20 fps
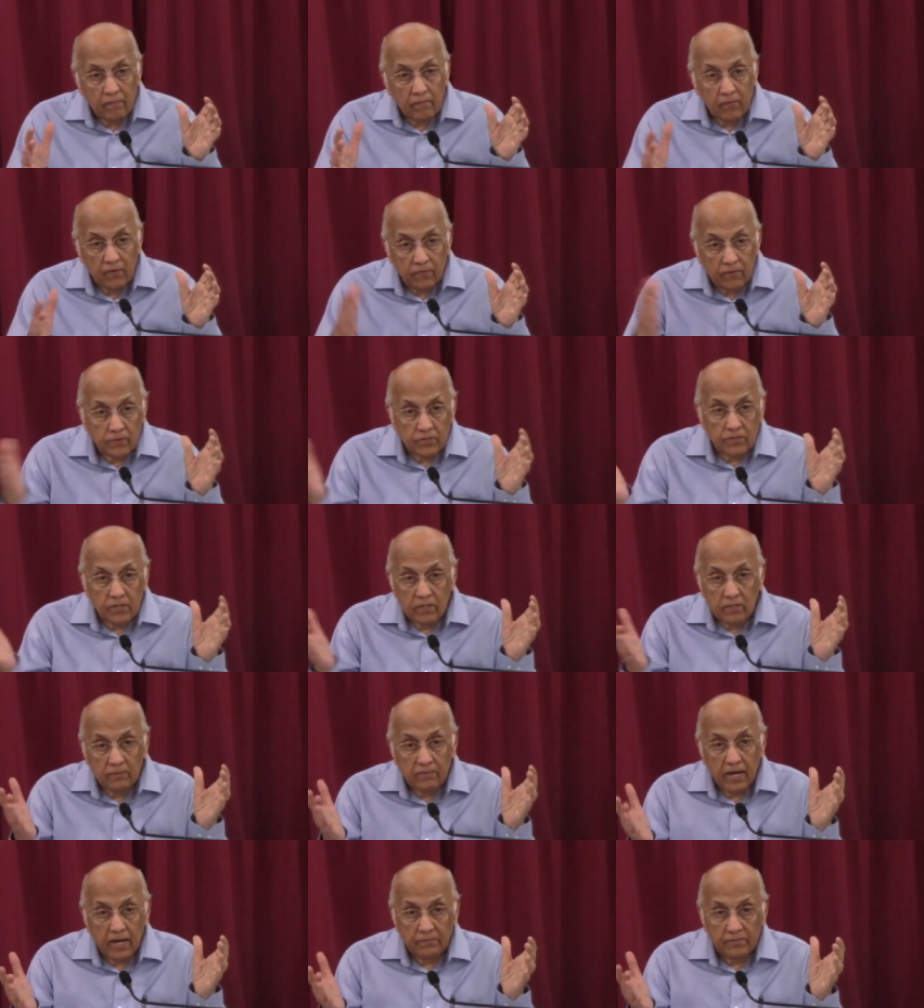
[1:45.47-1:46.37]
before John
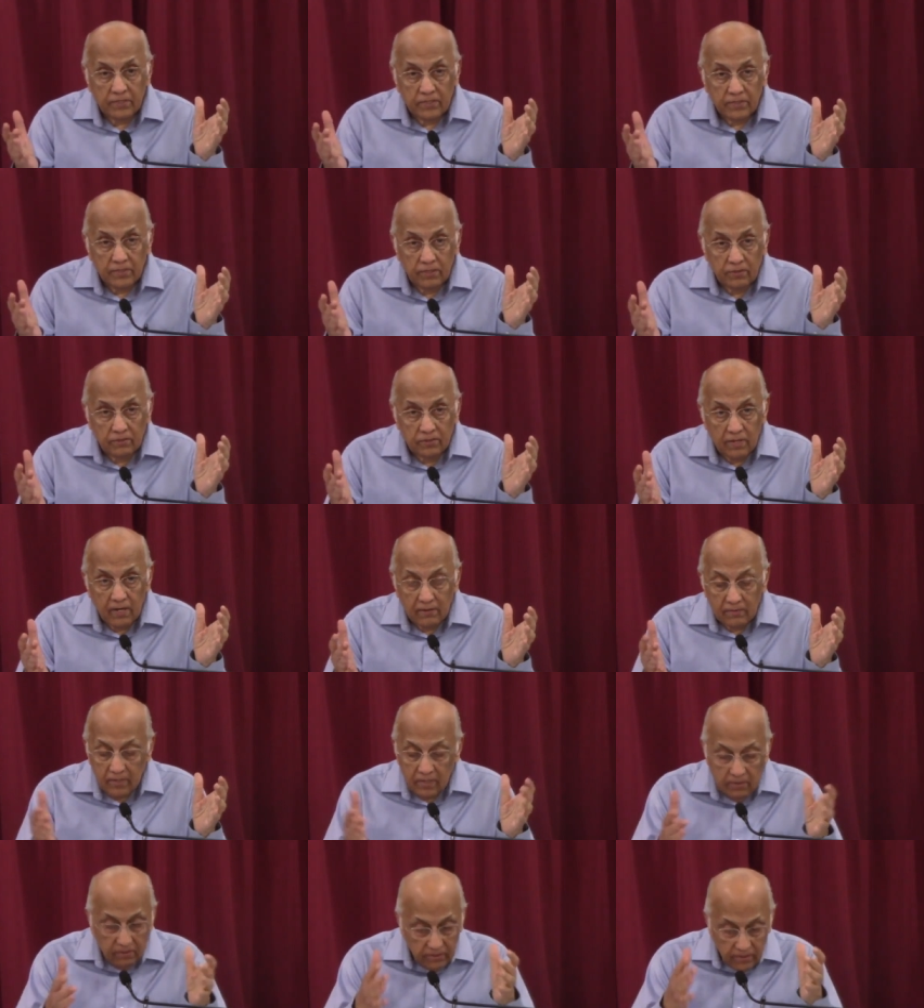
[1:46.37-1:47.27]
the Baptist in the Old
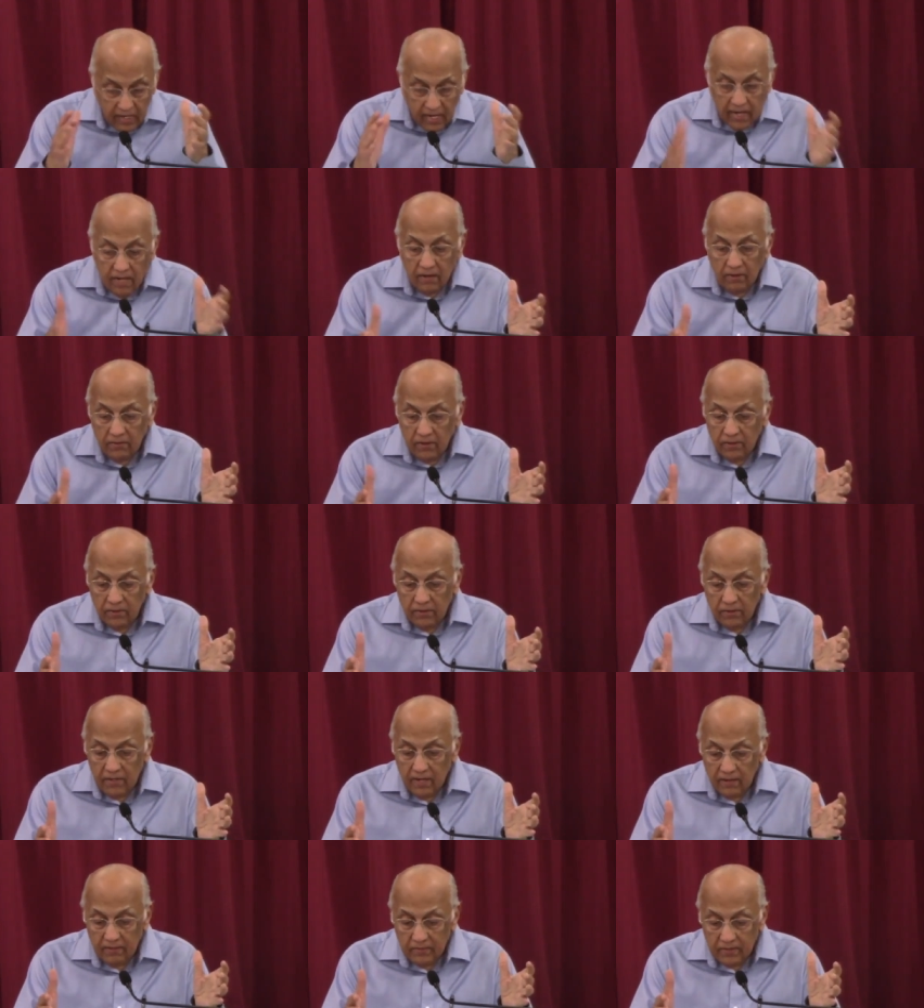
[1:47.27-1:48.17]
Covenant. It was the end of the
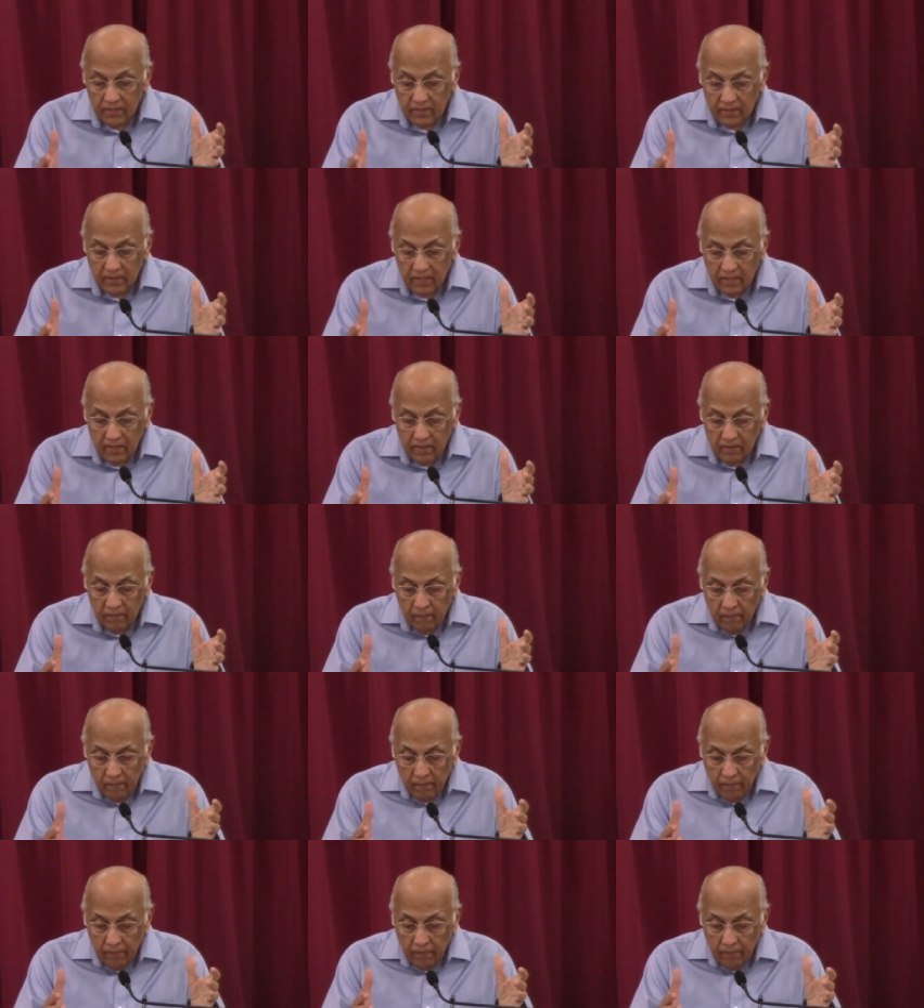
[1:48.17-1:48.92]
Old Covenant, and